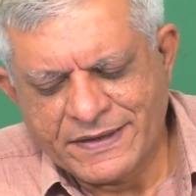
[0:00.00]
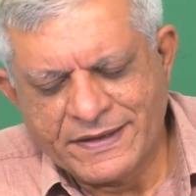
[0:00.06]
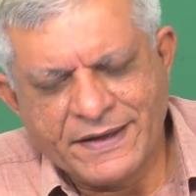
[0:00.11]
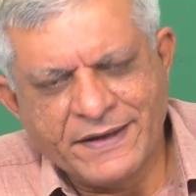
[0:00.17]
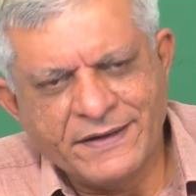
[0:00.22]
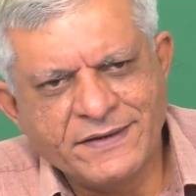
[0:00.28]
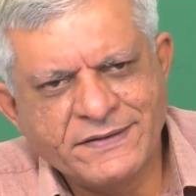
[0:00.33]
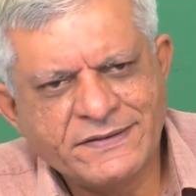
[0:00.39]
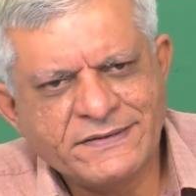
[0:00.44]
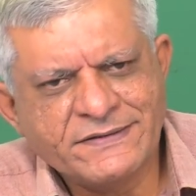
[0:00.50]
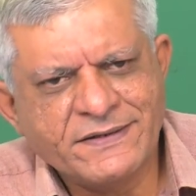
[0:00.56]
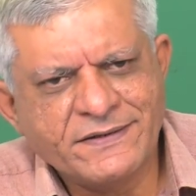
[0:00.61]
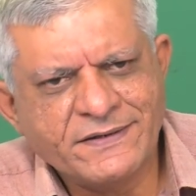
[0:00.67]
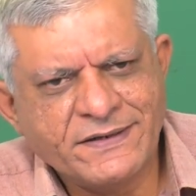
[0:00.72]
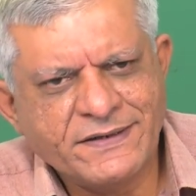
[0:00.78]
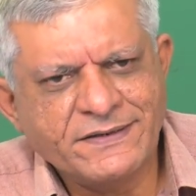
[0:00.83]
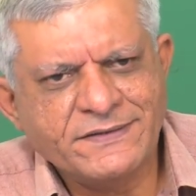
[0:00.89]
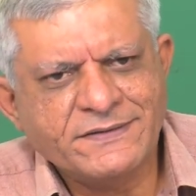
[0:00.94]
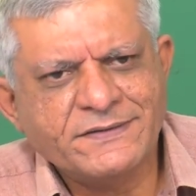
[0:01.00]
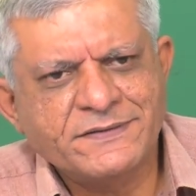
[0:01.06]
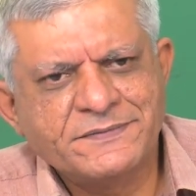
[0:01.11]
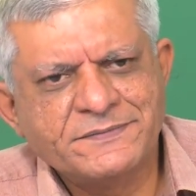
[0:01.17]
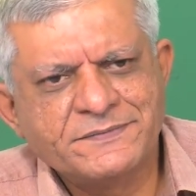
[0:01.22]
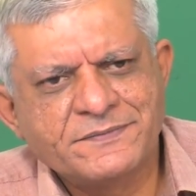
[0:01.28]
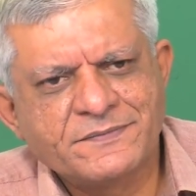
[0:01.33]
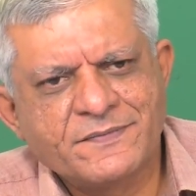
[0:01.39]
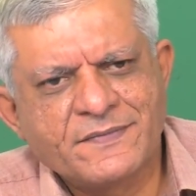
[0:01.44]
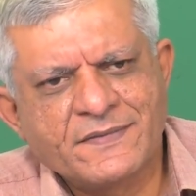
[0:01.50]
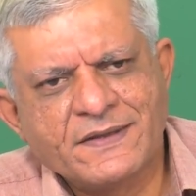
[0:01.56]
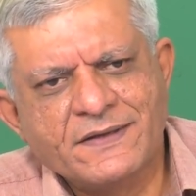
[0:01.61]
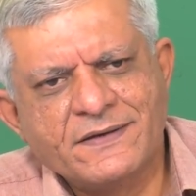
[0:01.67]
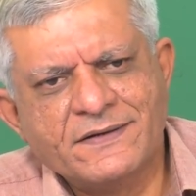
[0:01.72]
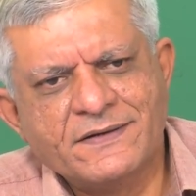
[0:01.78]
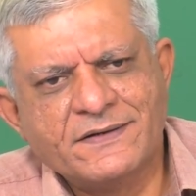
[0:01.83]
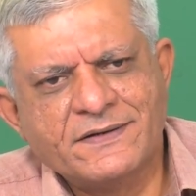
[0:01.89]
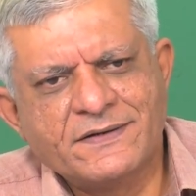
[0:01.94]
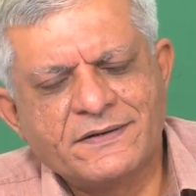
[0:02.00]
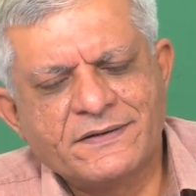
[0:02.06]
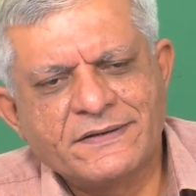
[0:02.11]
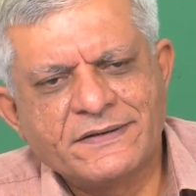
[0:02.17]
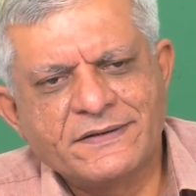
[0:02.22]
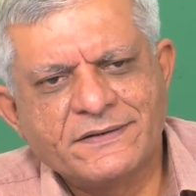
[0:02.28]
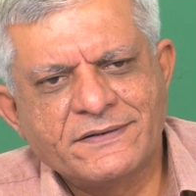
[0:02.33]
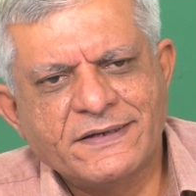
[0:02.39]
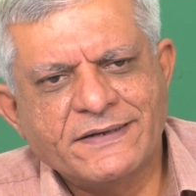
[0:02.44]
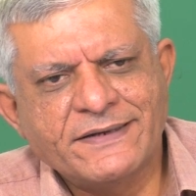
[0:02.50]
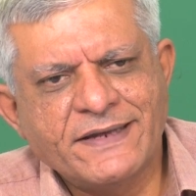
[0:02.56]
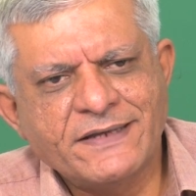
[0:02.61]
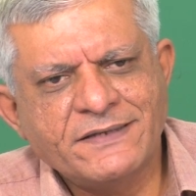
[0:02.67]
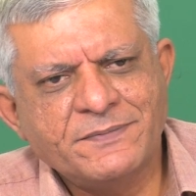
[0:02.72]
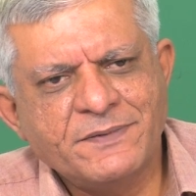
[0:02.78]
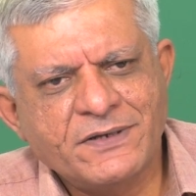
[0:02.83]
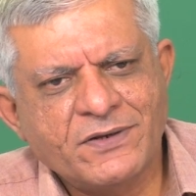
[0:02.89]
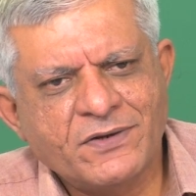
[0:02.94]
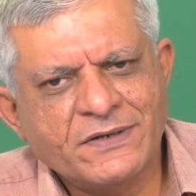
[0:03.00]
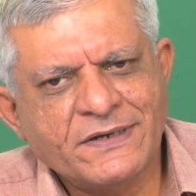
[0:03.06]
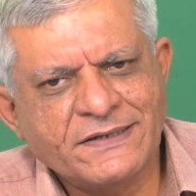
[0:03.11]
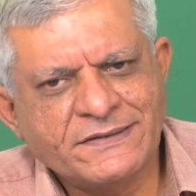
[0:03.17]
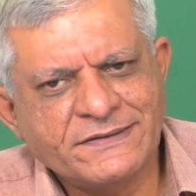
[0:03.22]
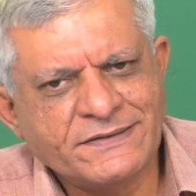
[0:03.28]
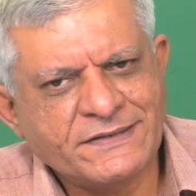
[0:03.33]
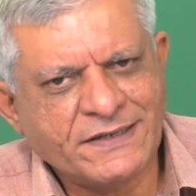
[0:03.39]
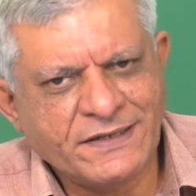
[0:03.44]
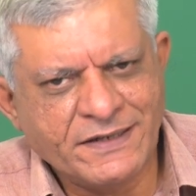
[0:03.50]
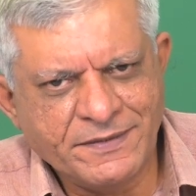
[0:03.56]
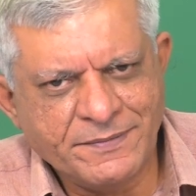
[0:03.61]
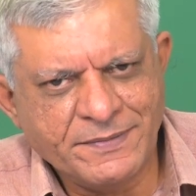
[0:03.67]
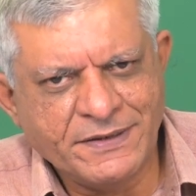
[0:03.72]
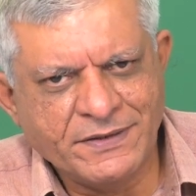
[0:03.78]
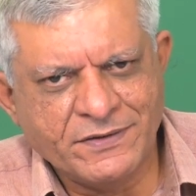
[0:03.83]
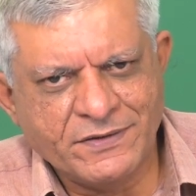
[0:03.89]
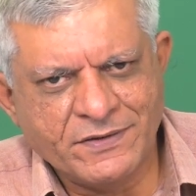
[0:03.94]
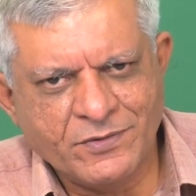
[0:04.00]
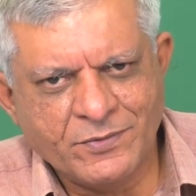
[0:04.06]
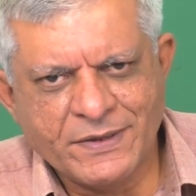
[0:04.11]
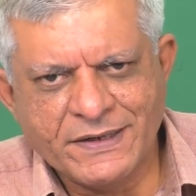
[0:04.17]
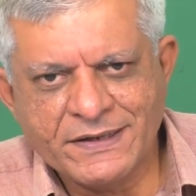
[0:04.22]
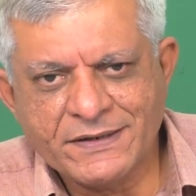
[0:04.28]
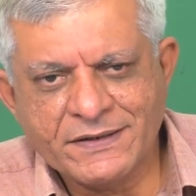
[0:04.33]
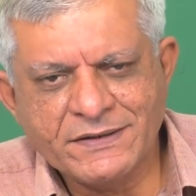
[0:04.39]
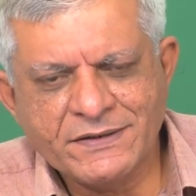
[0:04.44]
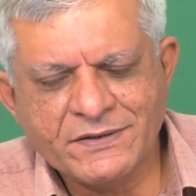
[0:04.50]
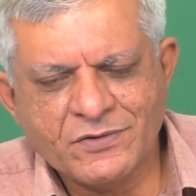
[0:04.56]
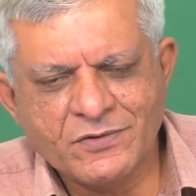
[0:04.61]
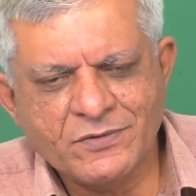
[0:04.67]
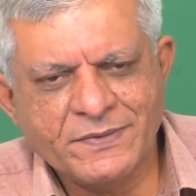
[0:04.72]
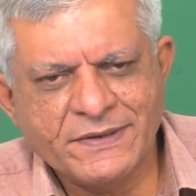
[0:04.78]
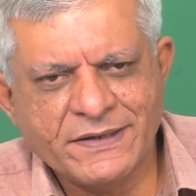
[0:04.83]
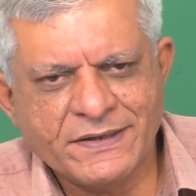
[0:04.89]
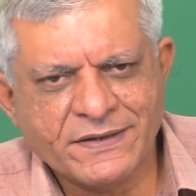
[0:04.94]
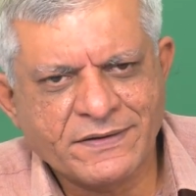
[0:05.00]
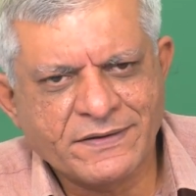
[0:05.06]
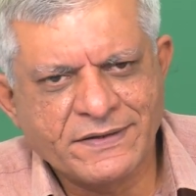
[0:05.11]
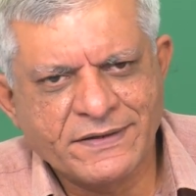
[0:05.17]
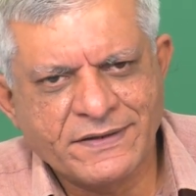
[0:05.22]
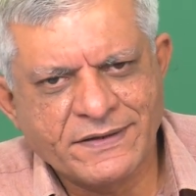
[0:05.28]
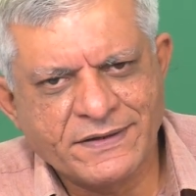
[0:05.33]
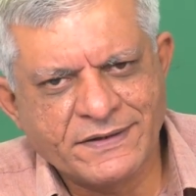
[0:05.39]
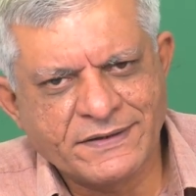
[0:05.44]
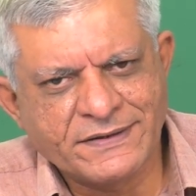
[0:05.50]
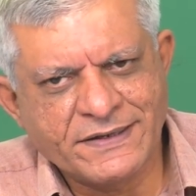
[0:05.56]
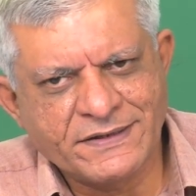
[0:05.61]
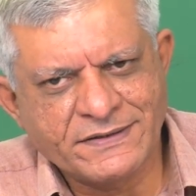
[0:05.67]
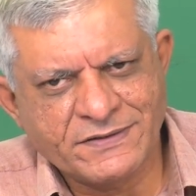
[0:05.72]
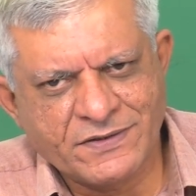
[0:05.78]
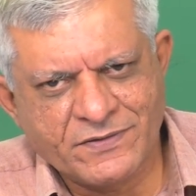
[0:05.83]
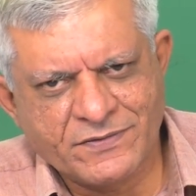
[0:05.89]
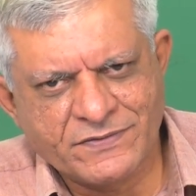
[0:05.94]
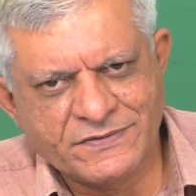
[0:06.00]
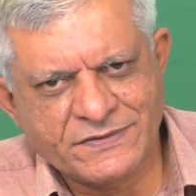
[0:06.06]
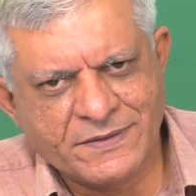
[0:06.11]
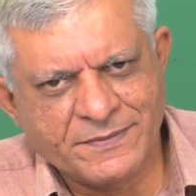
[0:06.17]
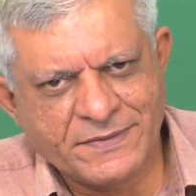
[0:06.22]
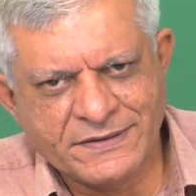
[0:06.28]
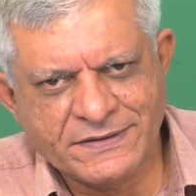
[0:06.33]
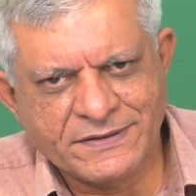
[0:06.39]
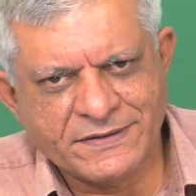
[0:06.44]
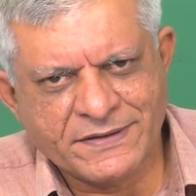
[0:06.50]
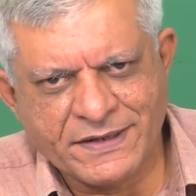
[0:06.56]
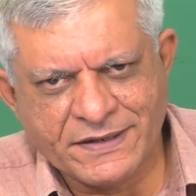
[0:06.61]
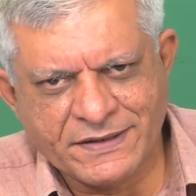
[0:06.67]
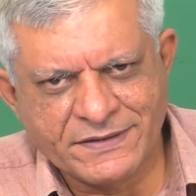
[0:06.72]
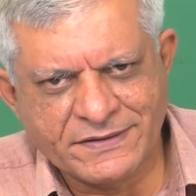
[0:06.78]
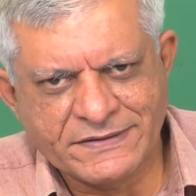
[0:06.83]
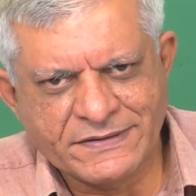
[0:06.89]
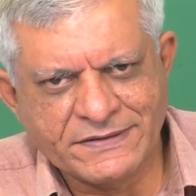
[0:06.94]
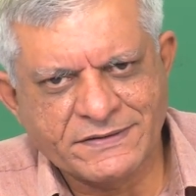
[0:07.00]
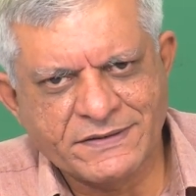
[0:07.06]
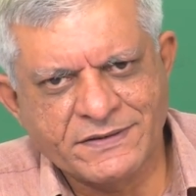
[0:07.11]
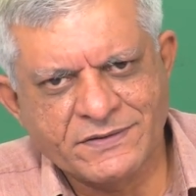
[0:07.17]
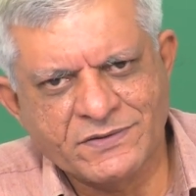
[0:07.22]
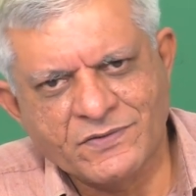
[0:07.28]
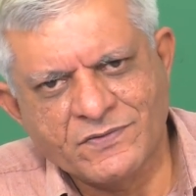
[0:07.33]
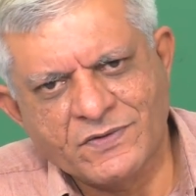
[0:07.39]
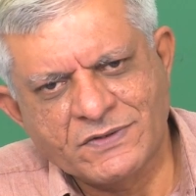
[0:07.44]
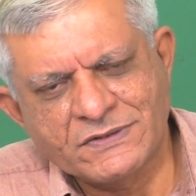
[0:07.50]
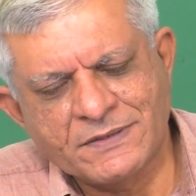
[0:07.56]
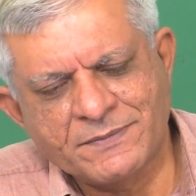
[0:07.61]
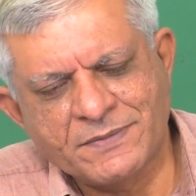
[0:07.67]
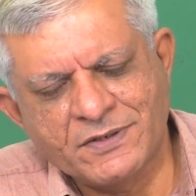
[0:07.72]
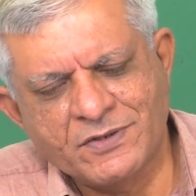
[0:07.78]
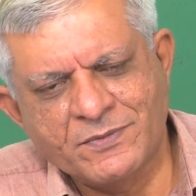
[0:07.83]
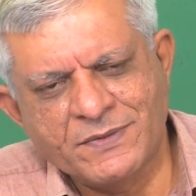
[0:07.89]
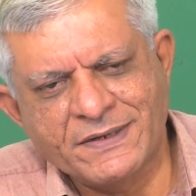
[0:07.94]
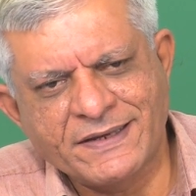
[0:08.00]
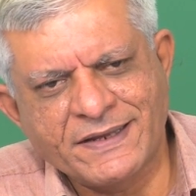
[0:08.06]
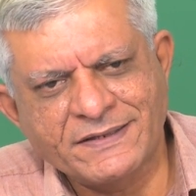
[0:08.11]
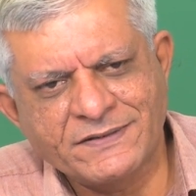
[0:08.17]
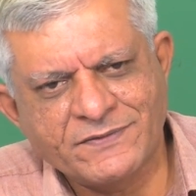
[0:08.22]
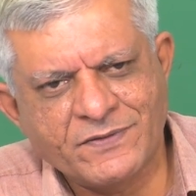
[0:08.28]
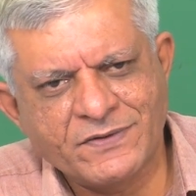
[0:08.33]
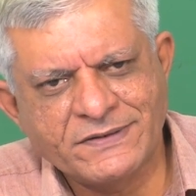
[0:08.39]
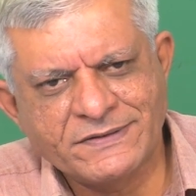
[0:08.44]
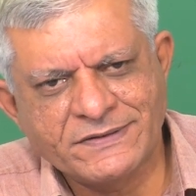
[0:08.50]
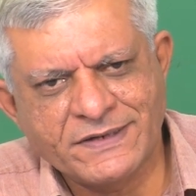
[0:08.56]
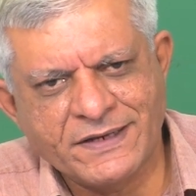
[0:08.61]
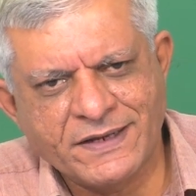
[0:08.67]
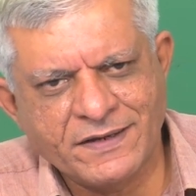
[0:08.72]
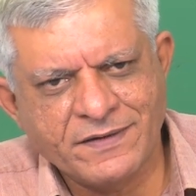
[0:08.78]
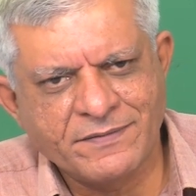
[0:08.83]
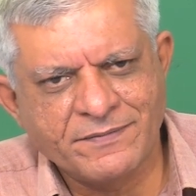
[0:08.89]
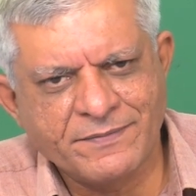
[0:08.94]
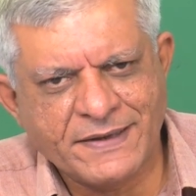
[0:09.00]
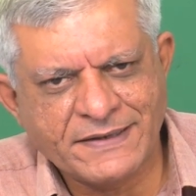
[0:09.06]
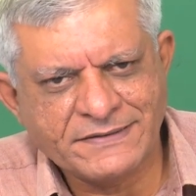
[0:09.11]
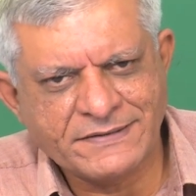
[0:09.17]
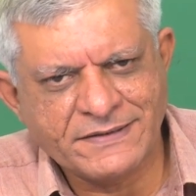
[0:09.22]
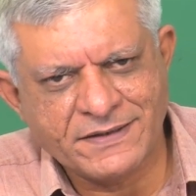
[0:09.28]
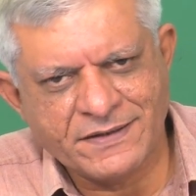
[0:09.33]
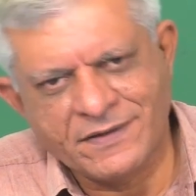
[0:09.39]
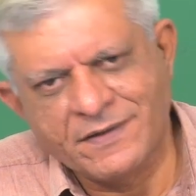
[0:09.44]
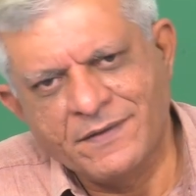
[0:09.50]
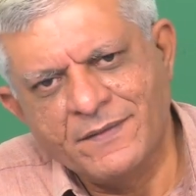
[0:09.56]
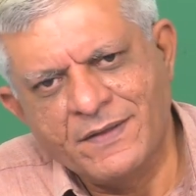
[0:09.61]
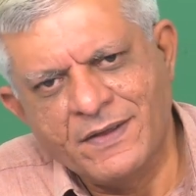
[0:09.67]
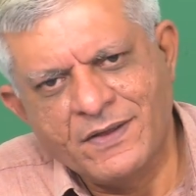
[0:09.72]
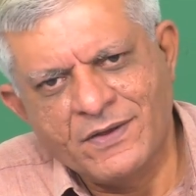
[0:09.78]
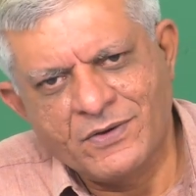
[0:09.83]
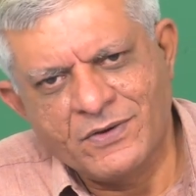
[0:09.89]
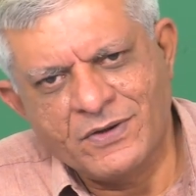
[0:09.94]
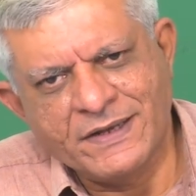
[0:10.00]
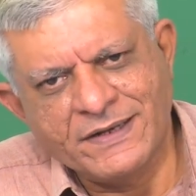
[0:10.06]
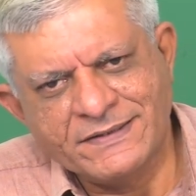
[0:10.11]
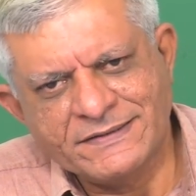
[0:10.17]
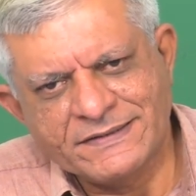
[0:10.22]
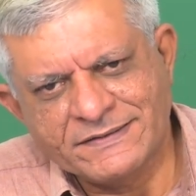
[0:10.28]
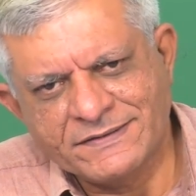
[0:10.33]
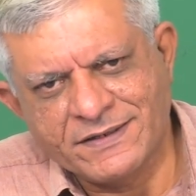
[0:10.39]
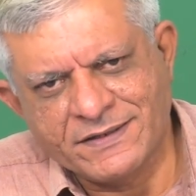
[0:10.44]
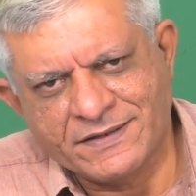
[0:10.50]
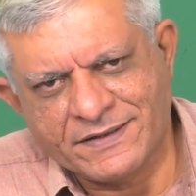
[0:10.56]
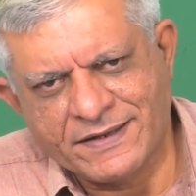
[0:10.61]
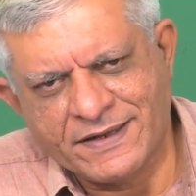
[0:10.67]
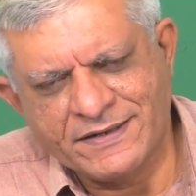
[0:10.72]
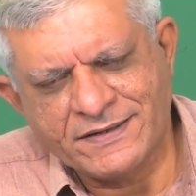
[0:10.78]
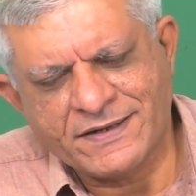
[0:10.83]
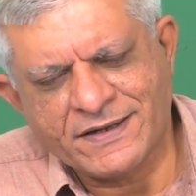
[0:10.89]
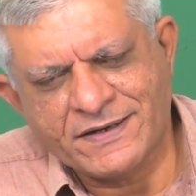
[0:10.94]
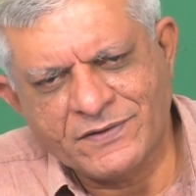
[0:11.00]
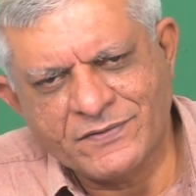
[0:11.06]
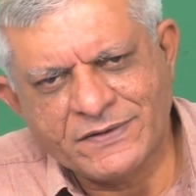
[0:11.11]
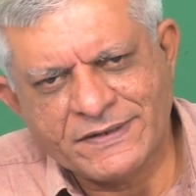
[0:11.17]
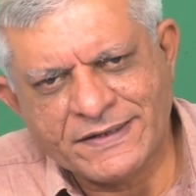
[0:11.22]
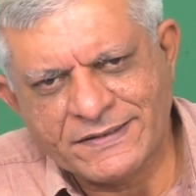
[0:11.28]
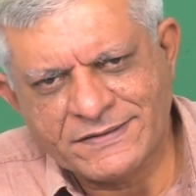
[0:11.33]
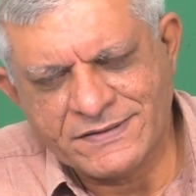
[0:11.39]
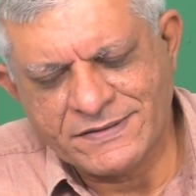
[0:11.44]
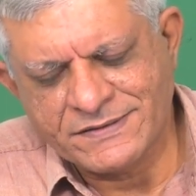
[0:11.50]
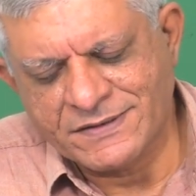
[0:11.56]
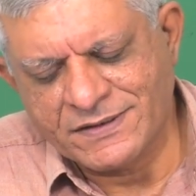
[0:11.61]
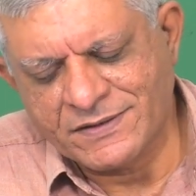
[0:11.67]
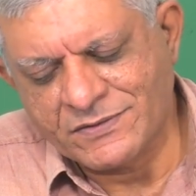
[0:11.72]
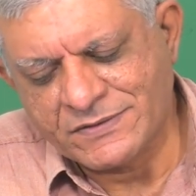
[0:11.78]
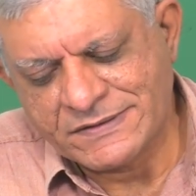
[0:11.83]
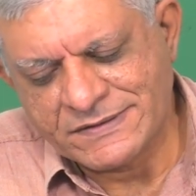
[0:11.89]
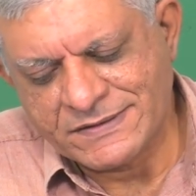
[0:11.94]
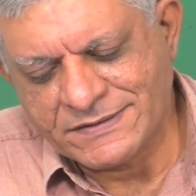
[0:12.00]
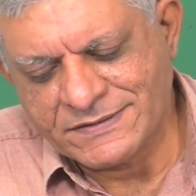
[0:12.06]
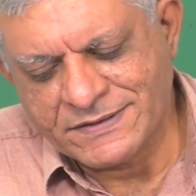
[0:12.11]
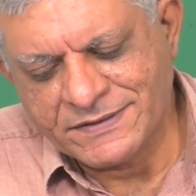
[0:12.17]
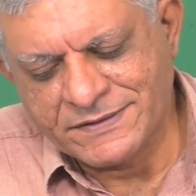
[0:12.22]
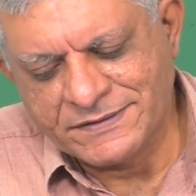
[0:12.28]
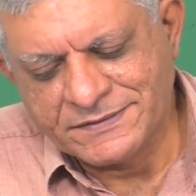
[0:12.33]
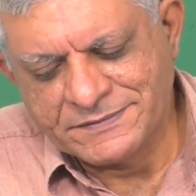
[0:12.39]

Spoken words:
in decision trees the test may not necessarily be numerical, it could be a test of some other kind essentially. So, for example, you may test for a string matching or any such thing, any kind of a test is allowed essentially.